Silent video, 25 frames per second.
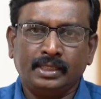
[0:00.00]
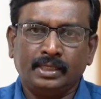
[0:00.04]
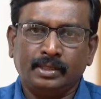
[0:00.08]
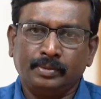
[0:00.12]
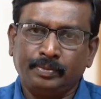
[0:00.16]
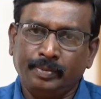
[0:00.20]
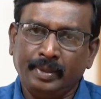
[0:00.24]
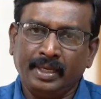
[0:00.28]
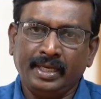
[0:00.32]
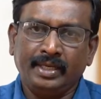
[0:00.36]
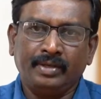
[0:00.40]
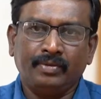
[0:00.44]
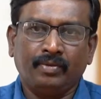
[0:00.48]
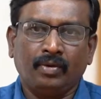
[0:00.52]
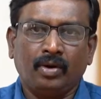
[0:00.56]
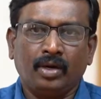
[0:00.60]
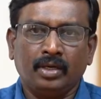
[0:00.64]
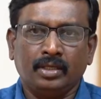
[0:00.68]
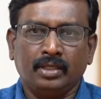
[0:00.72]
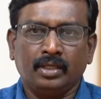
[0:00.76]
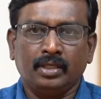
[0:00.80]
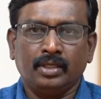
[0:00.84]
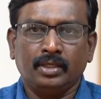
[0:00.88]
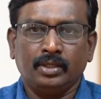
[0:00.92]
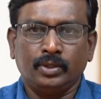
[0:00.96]
split
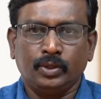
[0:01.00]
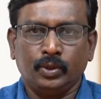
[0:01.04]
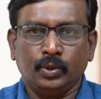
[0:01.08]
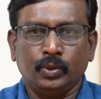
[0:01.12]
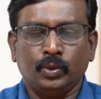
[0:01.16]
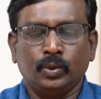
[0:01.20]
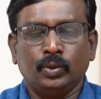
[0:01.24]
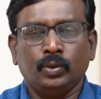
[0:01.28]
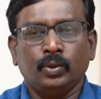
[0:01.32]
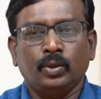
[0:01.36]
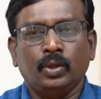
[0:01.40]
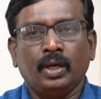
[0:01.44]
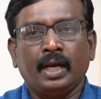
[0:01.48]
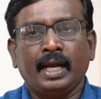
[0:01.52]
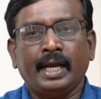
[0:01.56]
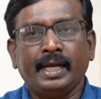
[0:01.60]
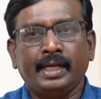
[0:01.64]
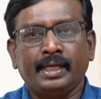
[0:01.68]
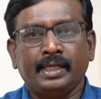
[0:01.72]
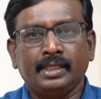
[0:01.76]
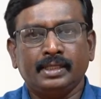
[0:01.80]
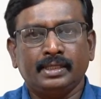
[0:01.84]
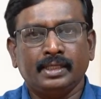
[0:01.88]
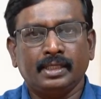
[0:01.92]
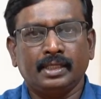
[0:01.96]
water to
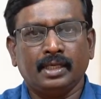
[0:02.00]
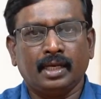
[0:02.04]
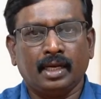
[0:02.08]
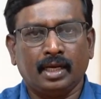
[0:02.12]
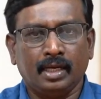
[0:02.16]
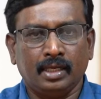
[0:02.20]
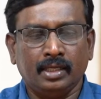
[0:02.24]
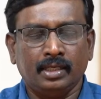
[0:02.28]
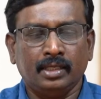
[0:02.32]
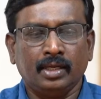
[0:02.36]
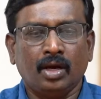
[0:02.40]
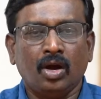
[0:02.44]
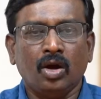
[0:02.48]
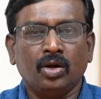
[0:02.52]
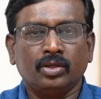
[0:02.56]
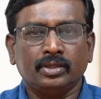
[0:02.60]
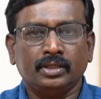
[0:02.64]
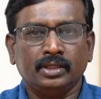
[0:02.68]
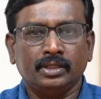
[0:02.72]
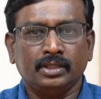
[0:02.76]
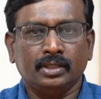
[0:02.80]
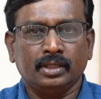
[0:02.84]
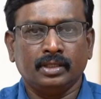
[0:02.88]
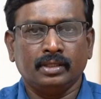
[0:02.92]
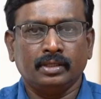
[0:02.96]
hydrogen and
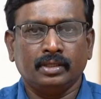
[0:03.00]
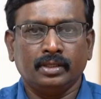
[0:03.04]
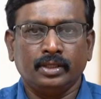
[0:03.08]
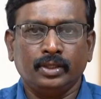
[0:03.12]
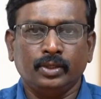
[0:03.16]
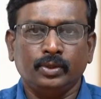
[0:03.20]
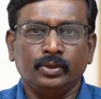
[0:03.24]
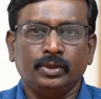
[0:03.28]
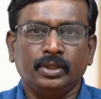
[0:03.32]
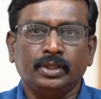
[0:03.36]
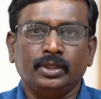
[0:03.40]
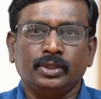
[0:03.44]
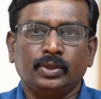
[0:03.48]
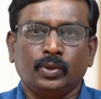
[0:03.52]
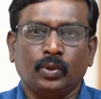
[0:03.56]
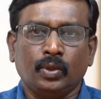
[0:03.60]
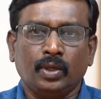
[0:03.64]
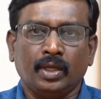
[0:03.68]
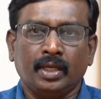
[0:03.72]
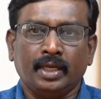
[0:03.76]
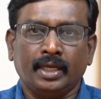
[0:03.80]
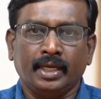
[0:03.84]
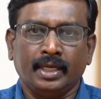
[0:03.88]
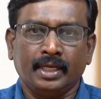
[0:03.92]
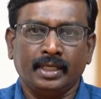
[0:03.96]
oxygen using solar
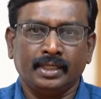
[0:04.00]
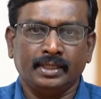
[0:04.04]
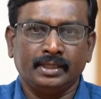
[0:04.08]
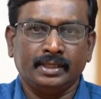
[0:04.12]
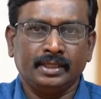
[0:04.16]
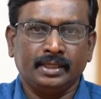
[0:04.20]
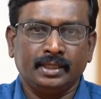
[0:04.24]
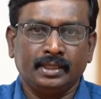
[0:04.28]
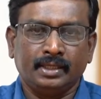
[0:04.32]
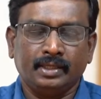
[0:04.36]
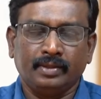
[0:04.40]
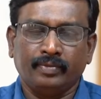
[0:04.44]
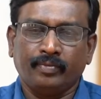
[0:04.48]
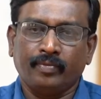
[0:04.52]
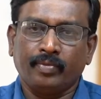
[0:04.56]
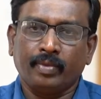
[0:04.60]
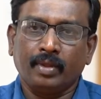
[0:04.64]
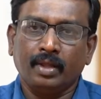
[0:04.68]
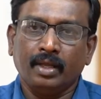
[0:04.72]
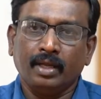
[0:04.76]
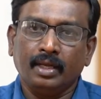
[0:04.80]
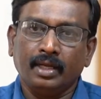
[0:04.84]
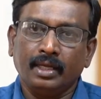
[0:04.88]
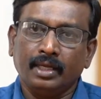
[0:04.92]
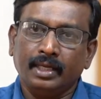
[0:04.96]
energy.
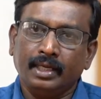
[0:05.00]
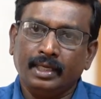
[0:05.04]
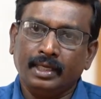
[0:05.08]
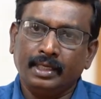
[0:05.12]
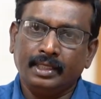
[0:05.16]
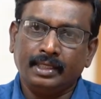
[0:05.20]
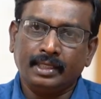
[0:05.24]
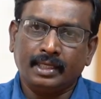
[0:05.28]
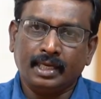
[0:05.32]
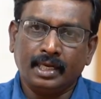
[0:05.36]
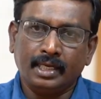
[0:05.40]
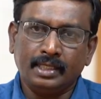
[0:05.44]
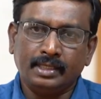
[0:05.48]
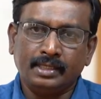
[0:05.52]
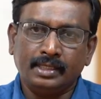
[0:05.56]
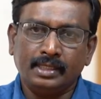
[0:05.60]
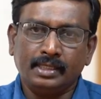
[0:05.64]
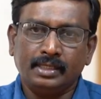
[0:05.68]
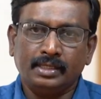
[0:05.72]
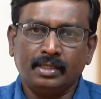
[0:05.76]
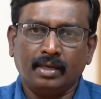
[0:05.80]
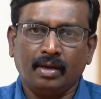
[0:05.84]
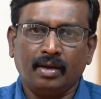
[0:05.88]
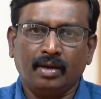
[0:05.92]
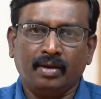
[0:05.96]
It
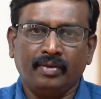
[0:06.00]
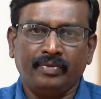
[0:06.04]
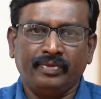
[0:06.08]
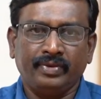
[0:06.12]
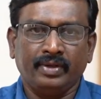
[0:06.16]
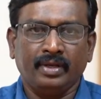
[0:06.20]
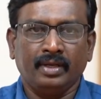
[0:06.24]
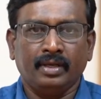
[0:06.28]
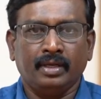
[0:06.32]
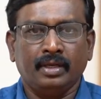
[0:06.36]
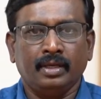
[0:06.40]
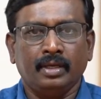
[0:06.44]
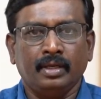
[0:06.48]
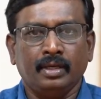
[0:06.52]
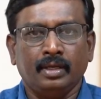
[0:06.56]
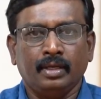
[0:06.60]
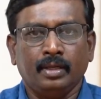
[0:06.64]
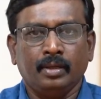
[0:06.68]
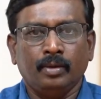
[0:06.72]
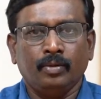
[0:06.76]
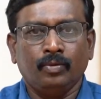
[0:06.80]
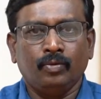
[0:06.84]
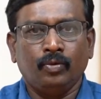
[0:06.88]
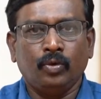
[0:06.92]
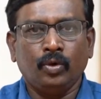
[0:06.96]
consists of a
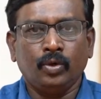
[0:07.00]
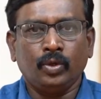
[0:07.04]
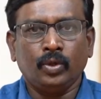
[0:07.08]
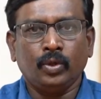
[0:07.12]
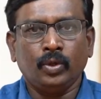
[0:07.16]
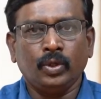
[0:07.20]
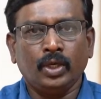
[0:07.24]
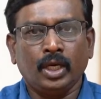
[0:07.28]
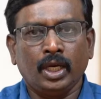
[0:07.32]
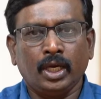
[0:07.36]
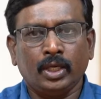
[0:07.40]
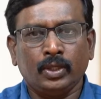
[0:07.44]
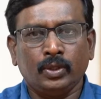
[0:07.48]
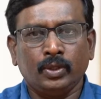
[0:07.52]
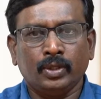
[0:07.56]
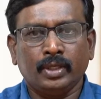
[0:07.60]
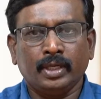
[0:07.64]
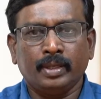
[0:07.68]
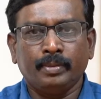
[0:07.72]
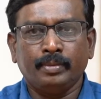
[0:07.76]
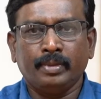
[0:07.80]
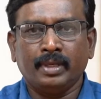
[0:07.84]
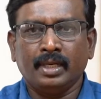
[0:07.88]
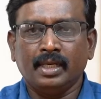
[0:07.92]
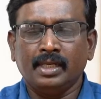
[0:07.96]

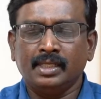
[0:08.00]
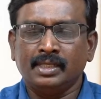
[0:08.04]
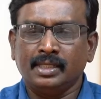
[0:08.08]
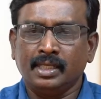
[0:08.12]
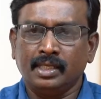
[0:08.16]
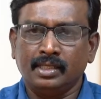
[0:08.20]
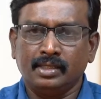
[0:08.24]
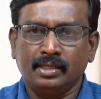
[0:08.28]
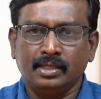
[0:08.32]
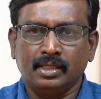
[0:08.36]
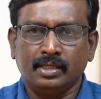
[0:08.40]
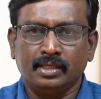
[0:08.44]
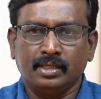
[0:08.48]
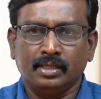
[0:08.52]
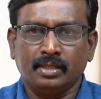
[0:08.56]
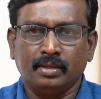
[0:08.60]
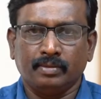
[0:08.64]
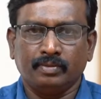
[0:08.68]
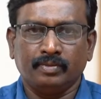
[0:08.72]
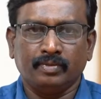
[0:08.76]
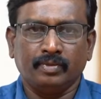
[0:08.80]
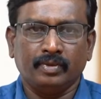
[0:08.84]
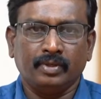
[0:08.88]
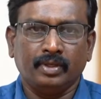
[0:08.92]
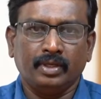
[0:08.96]
photoelectrochemical cell system
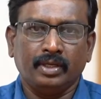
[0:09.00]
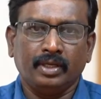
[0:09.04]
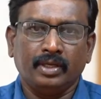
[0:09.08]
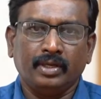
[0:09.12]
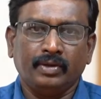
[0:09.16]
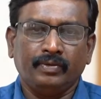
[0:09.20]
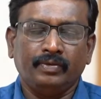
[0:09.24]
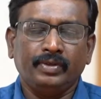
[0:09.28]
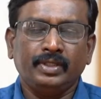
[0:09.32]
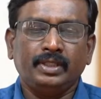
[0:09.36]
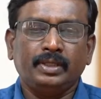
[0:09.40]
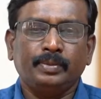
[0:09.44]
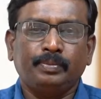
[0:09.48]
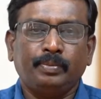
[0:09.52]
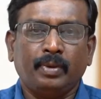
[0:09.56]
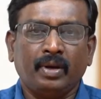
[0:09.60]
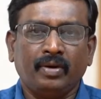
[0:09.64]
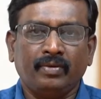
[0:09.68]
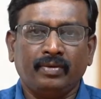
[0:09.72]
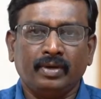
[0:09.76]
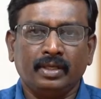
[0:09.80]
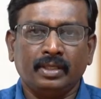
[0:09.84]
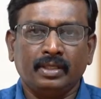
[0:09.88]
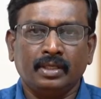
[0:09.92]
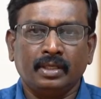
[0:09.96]
which
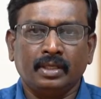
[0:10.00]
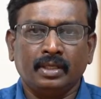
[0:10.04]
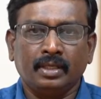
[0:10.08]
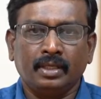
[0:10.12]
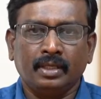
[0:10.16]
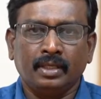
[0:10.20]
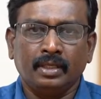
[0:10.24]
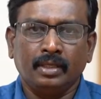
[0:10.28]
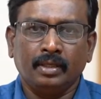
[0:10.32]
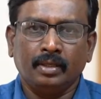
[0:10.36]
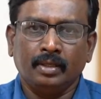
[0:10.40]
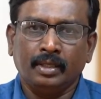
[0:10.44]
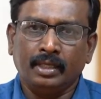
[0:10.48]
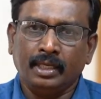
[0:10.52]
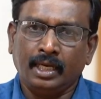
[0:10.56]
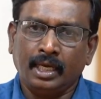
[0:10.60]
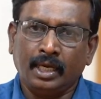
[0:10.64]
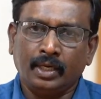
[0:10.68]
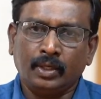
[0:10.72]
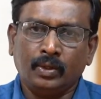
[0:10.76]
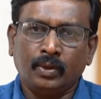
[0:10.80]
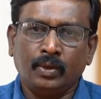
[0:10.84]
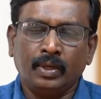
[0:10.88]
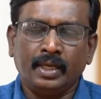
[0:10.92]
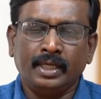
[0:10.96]
power the
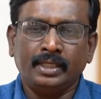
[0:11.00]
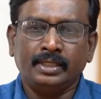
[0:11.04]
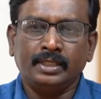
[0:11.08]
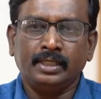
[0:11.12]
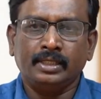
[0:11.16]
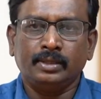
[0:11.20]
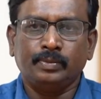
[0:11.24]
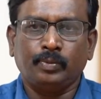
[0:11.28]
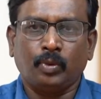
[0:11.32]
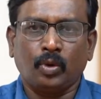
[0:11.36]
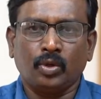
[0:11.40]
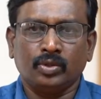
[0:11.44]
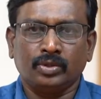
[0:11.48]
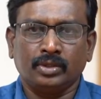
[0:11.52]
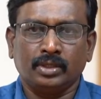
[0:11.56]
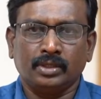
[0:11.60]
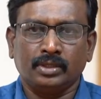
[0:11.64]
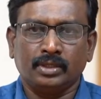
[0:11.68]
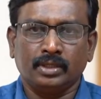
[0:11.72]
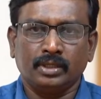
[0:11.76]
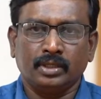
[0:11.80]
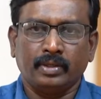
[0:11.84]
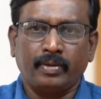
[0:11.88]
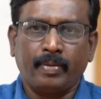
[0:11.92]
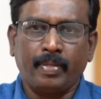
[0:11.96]
electrolysis
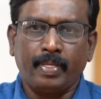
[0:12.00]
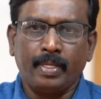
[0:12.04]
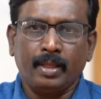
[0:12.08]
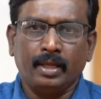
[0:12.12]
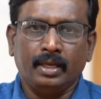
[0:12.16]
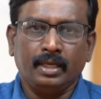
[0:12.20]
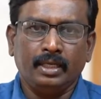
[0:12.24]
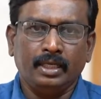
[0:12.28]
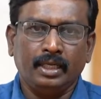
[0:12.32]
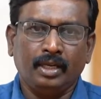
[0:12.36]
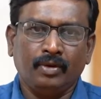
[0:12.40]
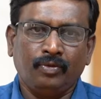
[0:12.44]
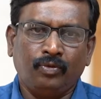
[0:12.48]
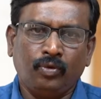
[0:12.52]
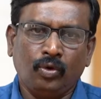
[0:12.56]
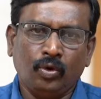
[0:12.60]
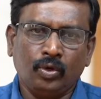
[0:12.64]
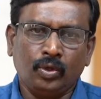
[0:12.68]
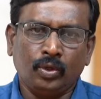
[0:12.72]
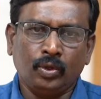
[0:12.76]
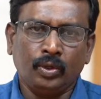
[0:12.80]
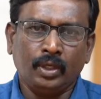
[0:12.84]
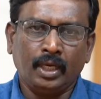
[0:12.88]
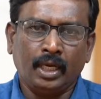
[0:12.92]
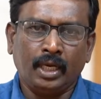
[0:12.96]
process. A
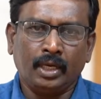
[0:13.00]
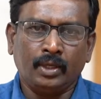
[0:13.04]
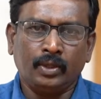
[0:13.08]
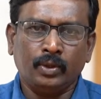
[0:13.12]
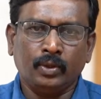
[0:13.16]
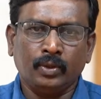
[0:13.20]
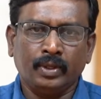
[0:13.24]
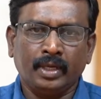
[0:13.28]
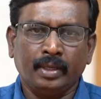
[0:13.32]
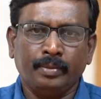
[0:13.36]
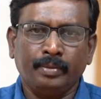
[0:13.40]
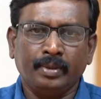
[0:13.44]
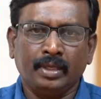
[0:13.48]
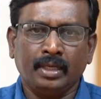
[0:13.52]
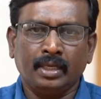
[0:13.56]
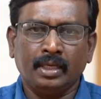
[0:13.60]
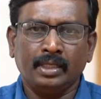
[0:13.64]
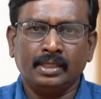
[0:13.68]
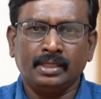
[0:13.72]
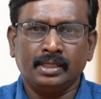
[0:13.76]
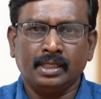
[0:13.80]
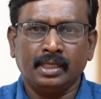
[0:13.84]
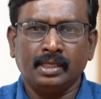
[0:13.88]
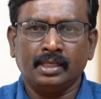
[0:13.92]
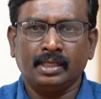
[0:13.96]
photoelectrochemical
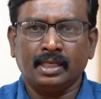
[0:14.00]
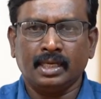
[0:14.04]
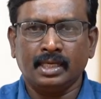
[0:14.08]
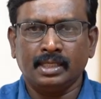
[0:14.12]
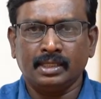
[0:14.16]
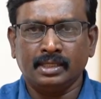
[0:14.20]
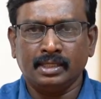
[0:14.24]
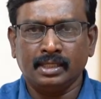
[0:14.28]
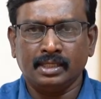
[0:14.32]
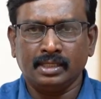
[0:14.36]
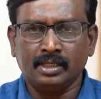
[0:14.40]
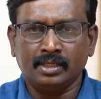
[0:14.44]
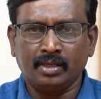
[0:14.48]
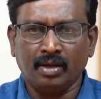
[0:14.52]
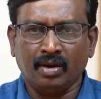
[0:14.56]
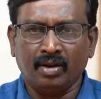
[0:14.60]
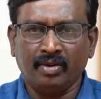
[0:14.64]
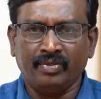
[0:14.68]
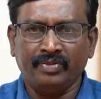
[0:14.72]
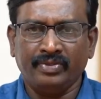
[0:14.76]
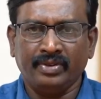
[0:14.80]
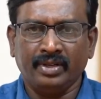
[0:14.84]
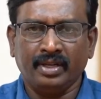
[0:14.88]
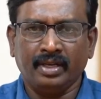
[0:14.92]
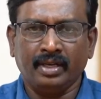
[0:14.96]
cell consists
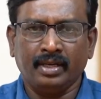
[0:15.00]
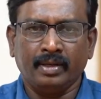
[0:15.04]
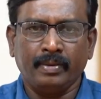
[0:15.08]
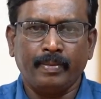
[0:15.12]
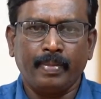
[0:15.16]
of a